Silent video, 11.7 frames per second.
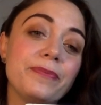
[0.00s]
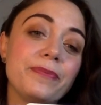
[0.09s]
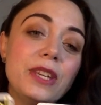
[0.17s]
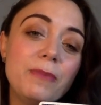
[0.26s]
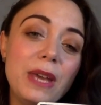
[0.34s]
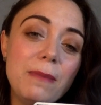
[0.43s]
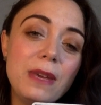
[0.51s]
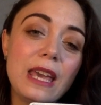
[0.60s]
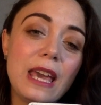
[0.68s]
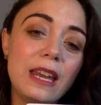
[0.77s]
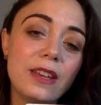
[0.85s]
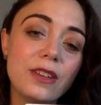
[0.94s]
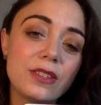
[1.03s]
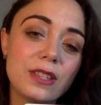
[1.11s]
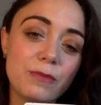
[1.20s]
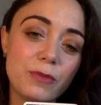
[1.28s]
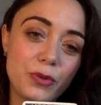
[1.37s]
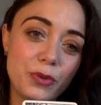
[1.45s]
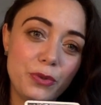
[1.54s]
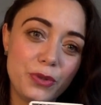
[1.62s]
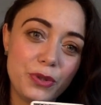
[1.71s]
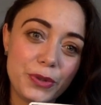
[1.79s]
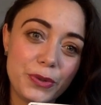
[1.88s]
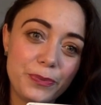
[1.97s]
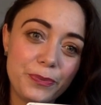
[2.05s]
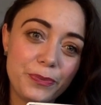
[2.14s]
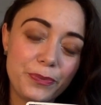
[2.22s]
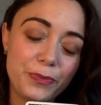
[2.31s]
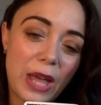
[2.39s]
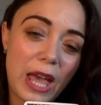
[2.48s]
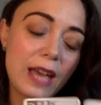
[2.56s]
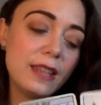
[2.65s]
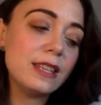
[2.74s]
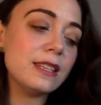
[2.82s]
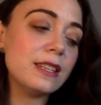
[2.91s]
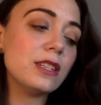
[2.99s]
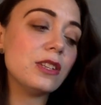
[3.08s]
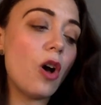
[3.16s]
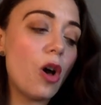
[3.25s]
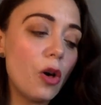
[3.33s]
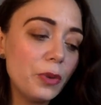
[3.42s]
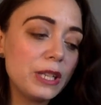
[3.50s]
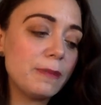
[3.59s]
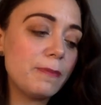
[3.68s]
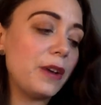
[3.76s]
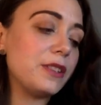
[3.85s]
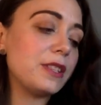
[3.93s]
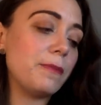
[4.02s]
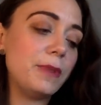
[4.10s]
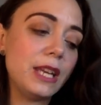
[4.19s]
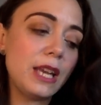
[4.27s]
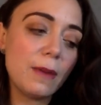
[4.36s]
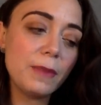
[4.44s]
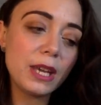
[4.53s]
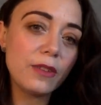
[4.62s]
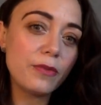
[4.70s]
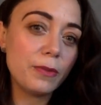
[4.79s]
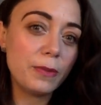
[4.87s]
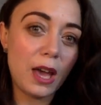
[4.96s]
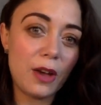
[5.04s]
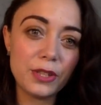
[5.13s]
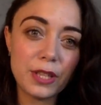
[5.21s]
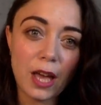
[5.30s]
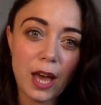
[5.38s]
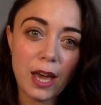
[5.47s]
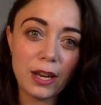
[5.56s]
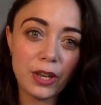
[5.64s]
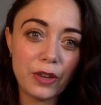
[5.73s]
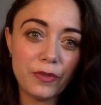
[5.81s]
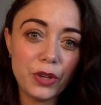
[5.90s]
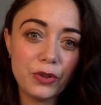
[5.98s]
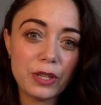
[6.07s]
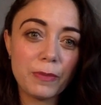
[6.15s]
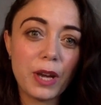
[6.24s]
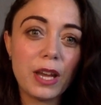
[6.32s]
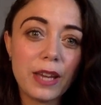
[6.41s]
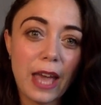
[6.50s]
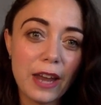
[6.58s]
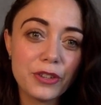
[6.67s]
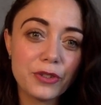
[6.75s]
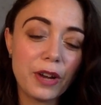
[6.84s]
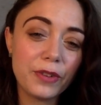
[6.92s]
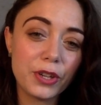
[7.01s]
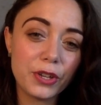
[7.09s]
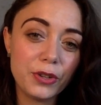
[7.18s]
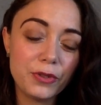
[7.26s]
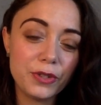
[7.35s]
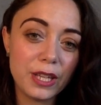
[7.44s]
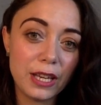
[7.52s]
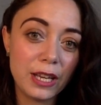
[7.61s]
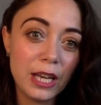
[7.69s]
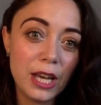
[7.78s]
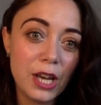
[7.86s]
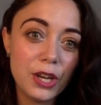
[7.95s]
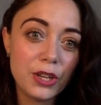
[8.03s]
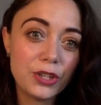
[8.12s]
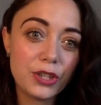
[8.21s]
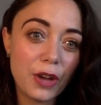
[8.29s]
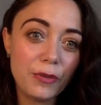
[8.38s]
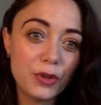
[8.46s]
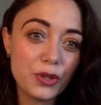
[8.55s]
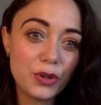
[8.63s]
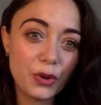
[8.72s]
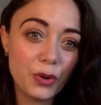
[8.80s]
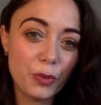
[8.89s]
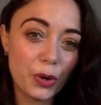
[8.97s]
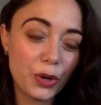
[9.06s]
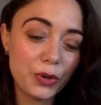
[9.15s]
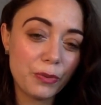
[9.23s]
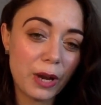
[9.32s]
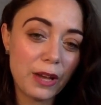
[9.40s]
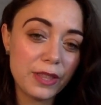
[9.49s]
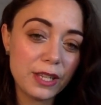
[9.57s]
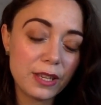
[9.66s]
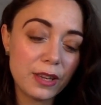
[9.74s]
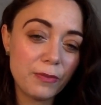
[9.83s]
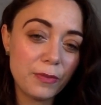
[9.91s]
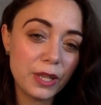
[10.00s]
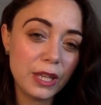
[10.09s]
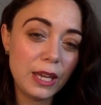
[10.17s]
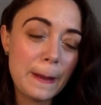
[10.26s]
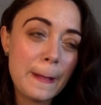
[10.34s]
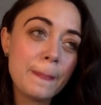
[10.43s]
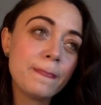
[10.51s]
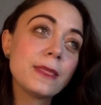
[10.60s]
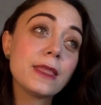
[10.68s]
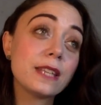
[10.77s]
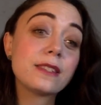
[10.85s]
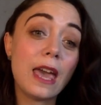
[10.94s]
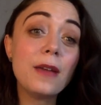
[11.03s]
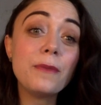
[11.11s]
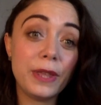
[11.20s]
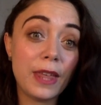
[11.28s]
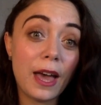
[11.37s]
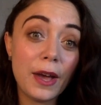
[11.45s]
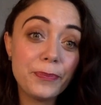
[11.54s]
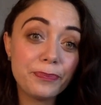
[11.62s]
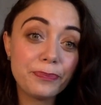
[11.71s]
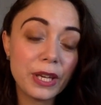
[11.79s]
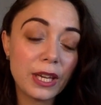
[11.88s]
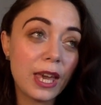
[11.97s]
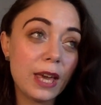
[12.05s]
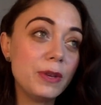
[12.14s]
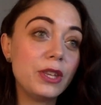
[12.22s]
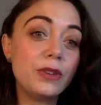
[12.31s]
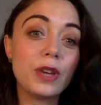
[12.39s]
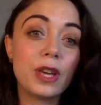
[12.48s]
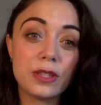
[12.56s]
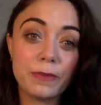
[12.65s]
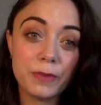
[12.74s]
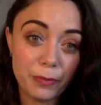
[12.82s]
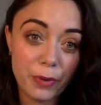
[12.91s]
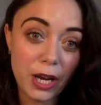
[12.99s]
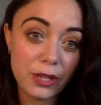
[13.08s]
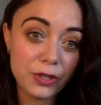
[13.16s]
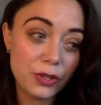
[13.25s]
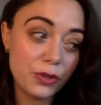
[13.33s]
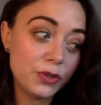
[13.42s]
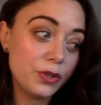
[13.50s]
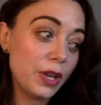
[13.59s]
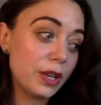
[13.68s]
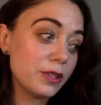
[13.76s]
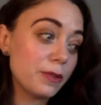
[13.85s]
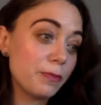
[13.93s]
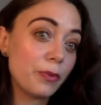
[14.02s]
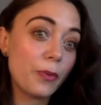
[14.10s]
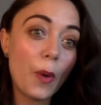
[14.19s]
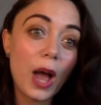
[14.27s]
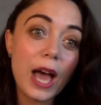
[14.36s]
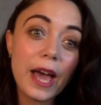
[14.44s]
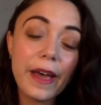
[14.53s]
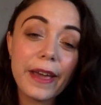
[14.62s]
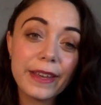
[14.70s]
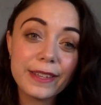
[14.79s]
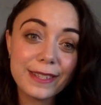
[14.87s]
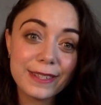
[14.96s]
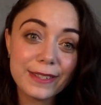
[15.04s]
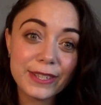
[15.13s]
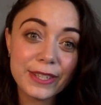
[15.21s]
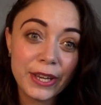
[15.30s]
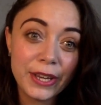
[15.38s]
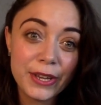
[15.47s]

you may be getting some truths, and this isn't always about somebody coming in from the outside and giving you some kind of catastrophic news that shuffles your whole world around. This can really, this can be that. It can be that you get some surprise news, you get a surprise